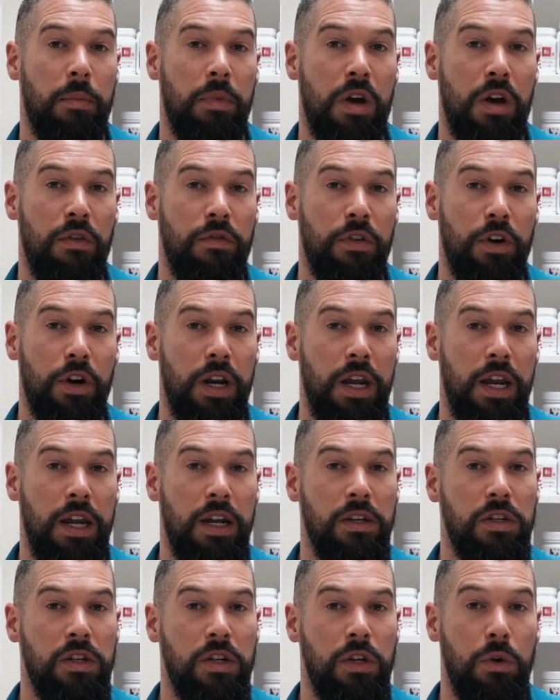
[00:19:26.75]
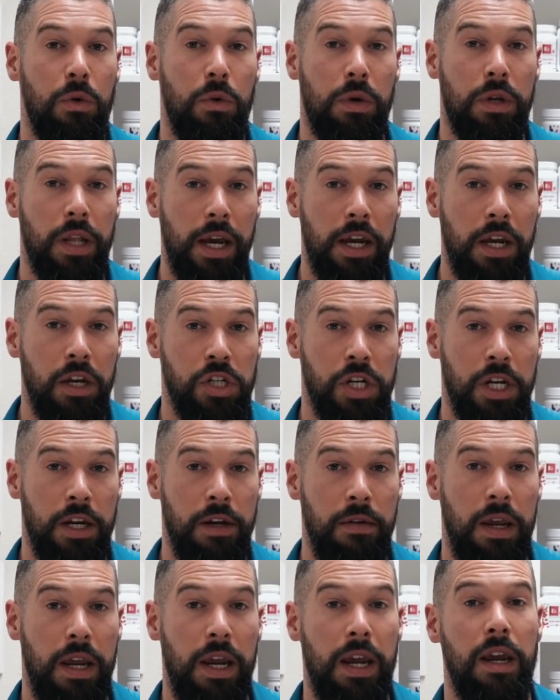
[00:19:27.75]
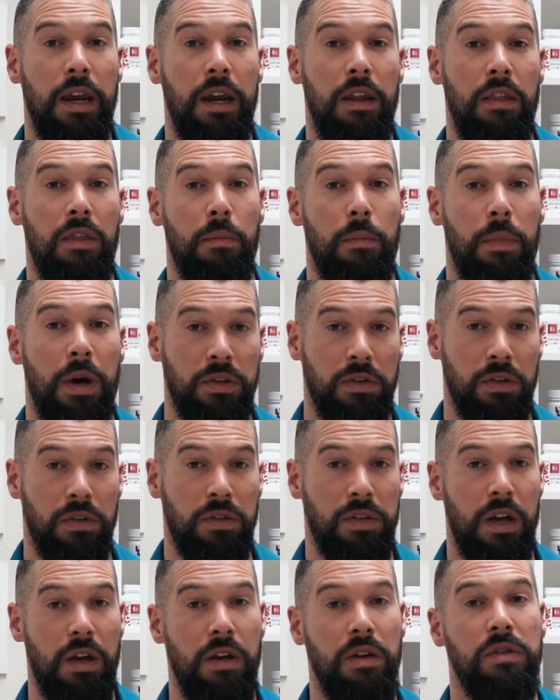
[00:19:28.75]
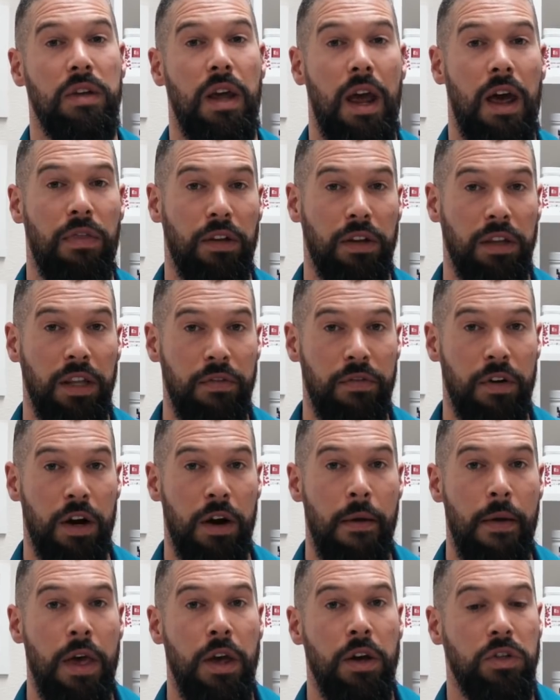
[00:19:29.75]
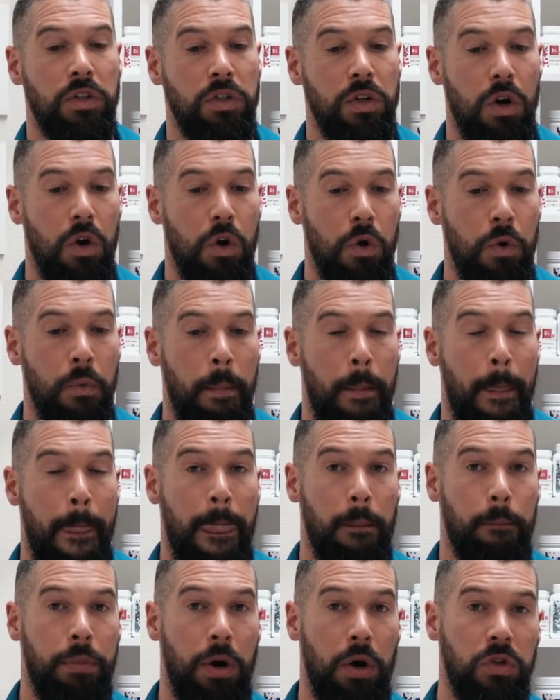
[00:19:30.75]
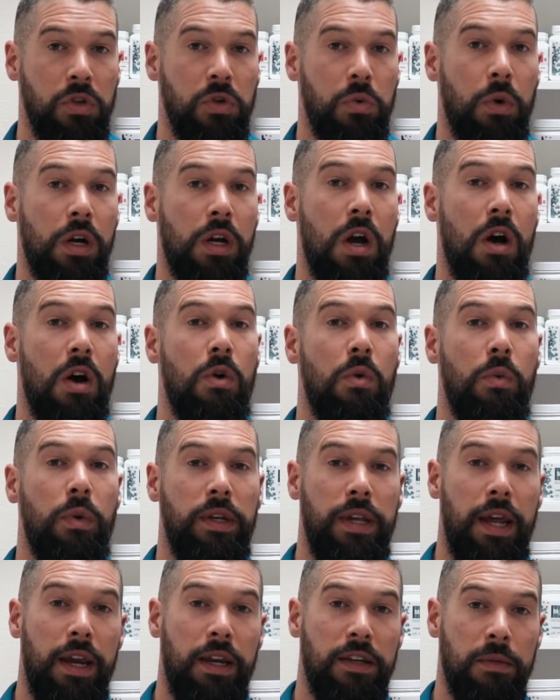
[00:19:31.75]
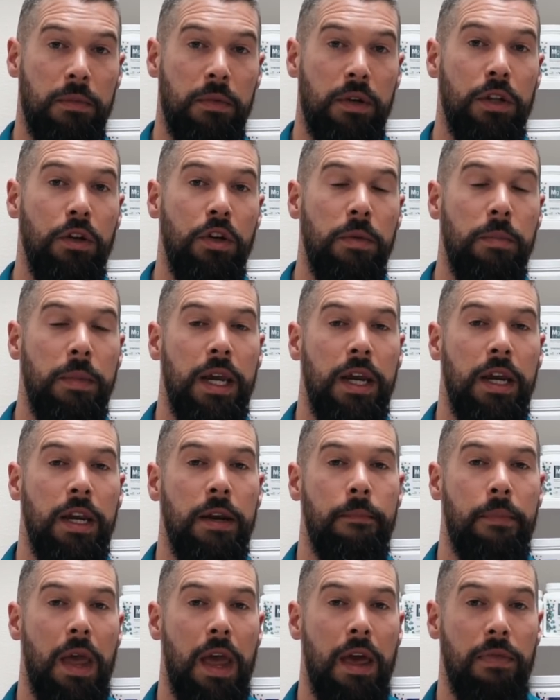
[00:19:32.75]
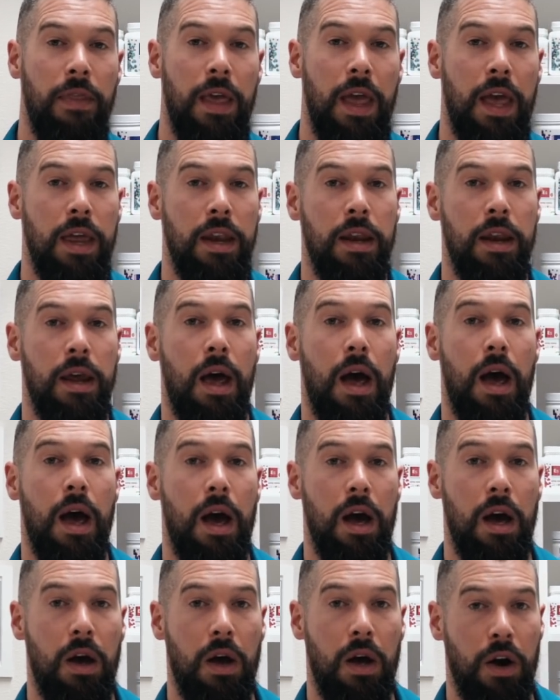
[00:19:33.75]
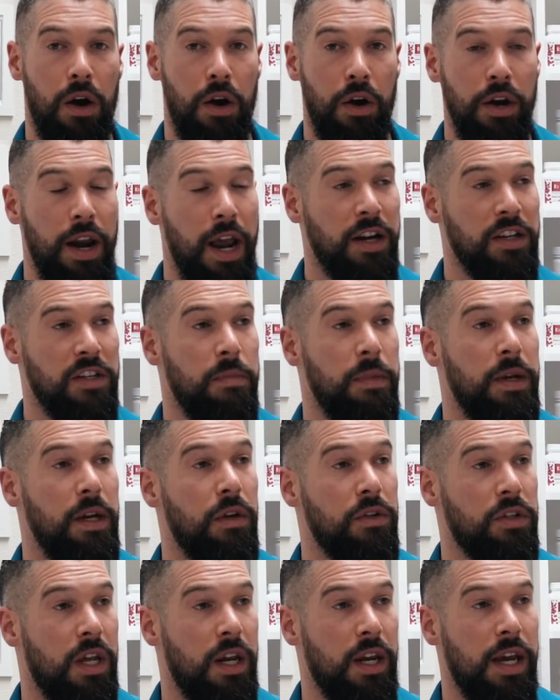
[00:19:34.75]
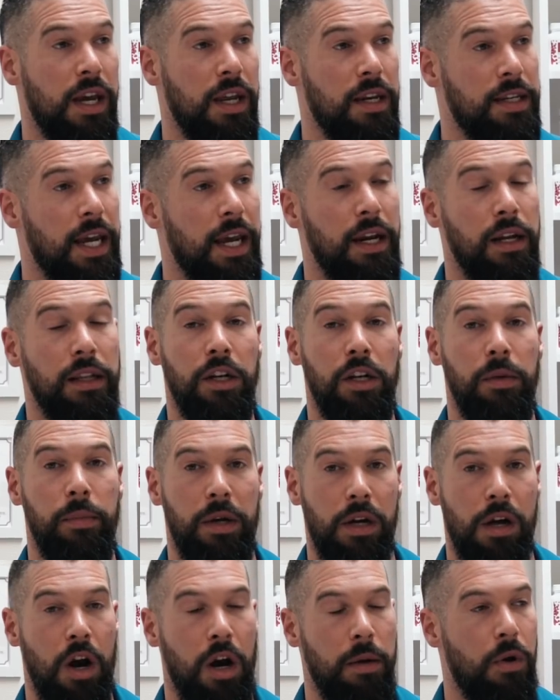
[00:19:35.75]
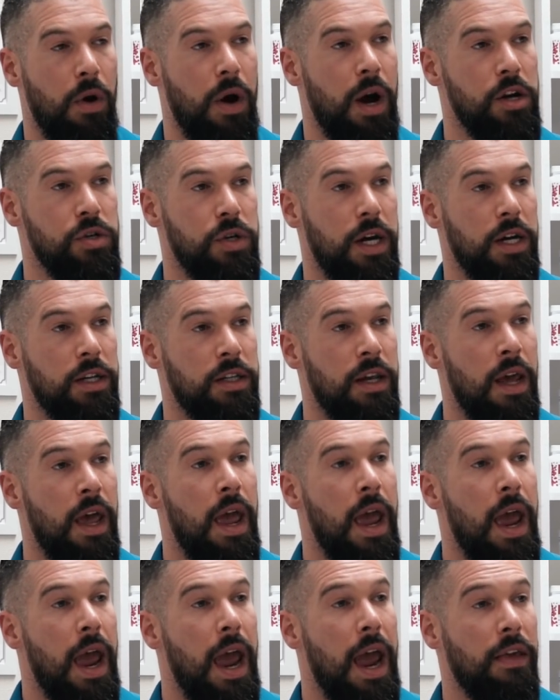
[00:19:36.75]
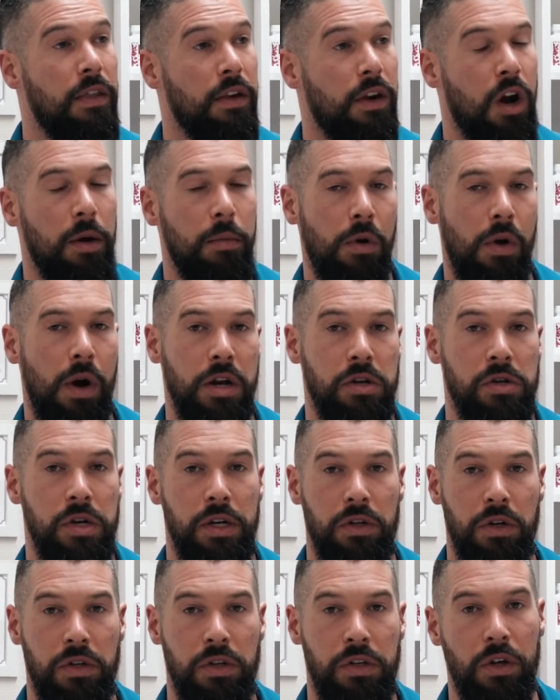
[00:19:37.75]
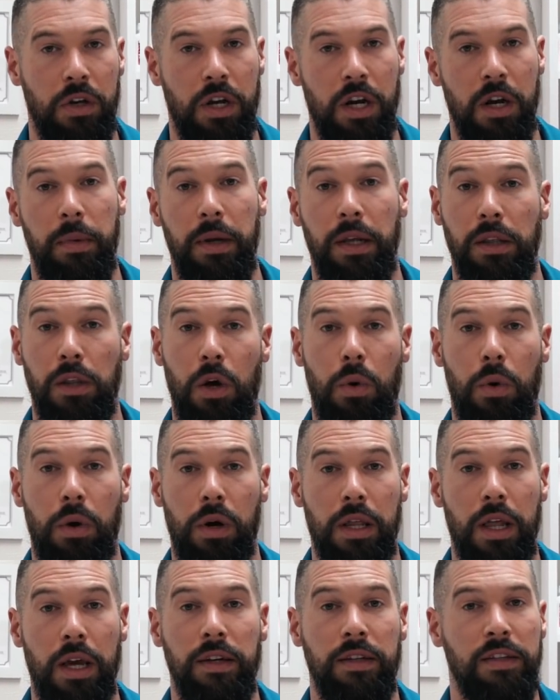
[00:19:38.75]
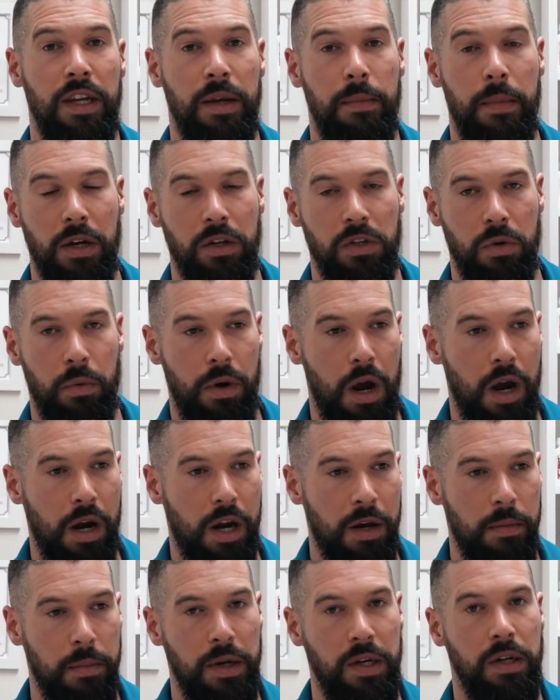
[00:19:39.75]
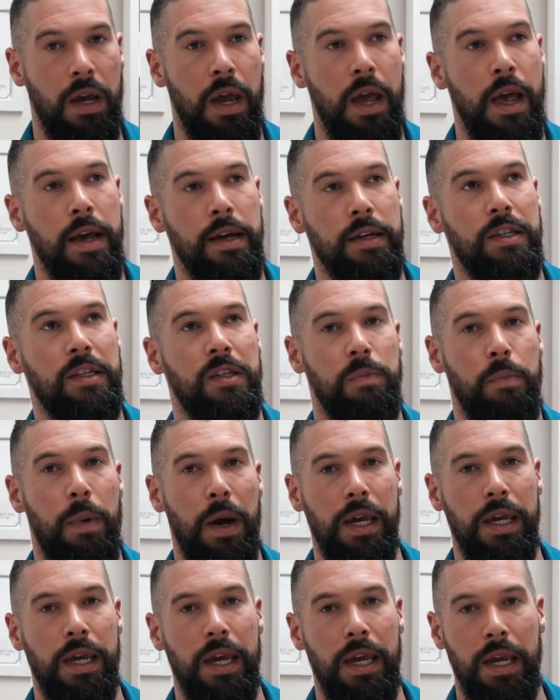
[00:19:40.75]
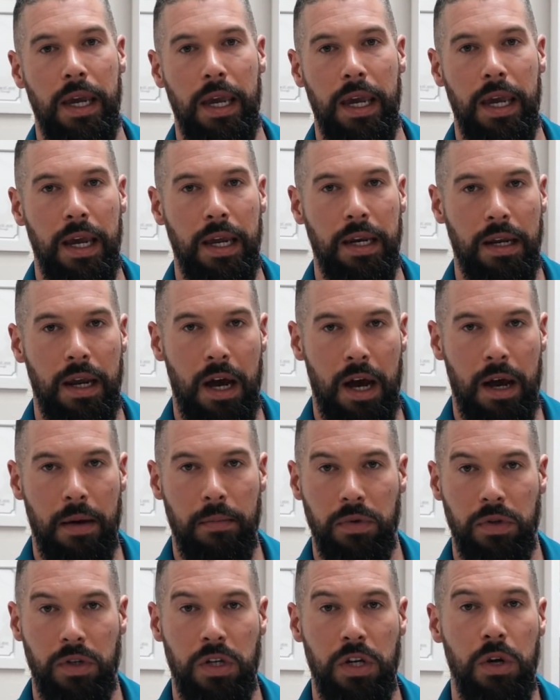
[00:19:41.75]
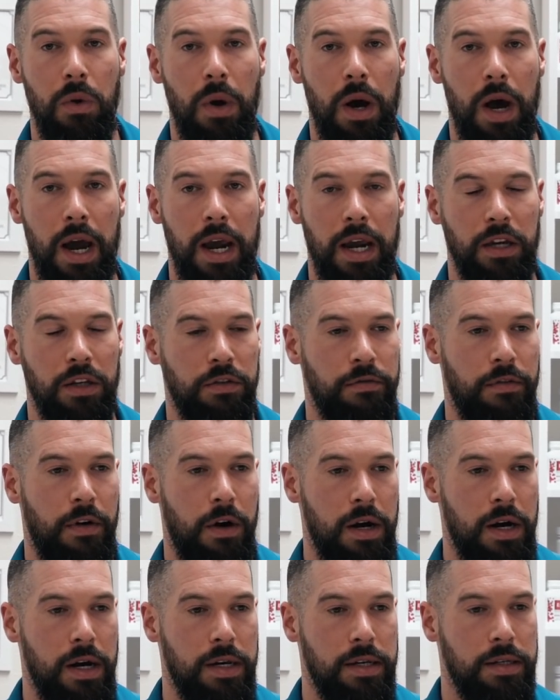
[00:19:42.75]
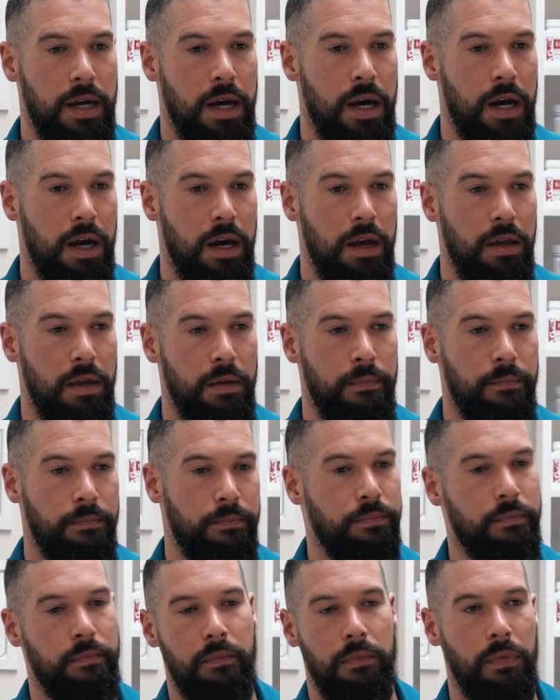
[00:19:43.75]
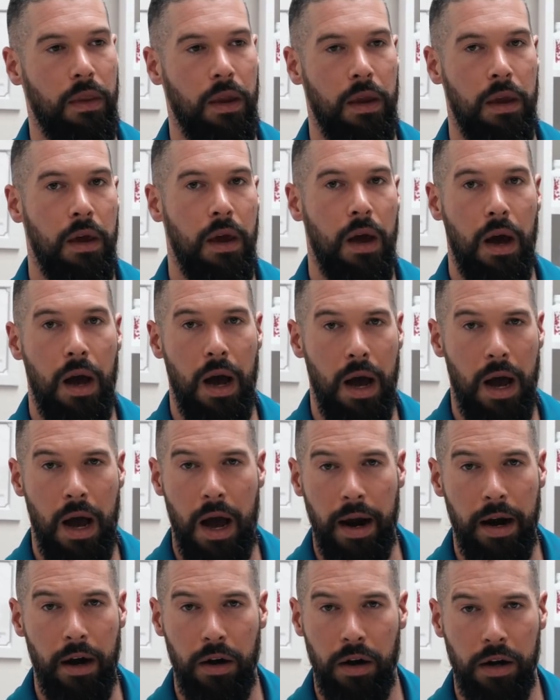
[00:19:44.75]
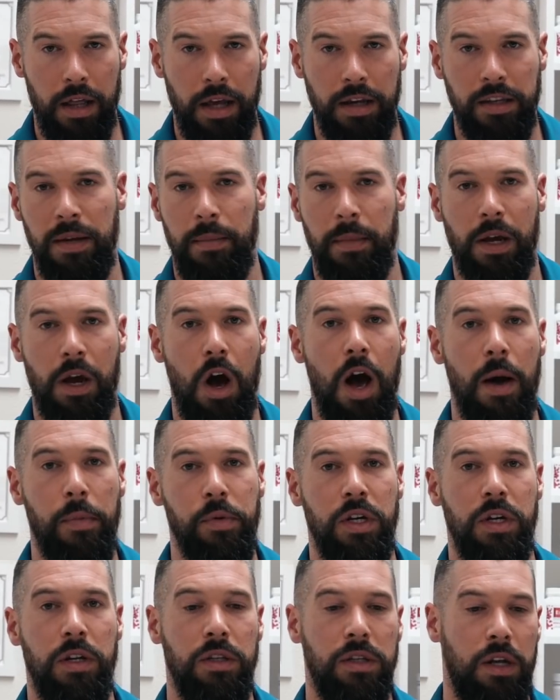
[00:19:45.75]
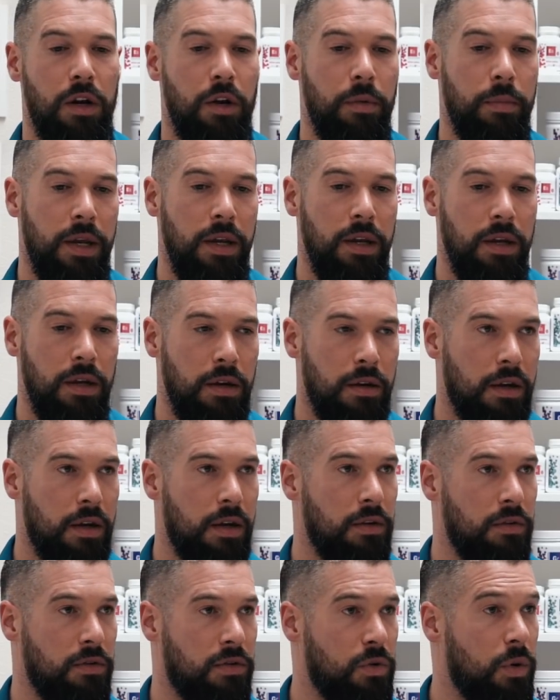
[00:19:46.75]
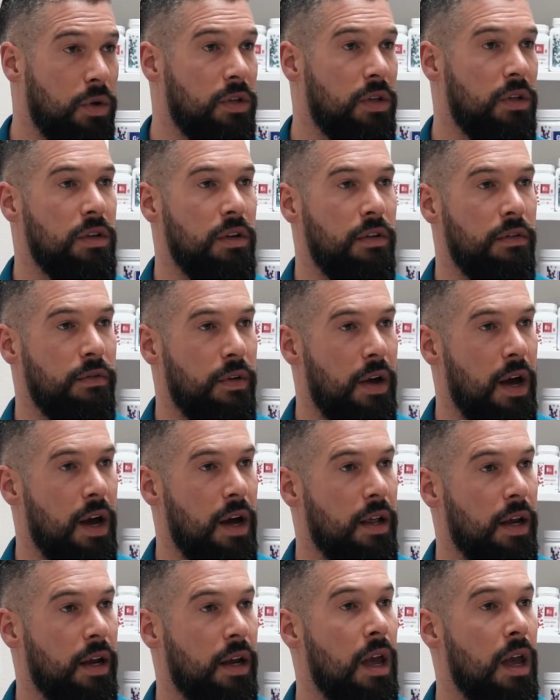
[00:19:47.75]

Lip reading: convert into glycogen in the muscle cells and the liver. So post-workout, we take some glutamine, and then her next meal is going to contain a little bit of carbohydrates. Yeah. And the carbohydrates are still going to be lower glycemic, so we're not going to be spiking it too high as far as higher glycemic options. It'll be sources of like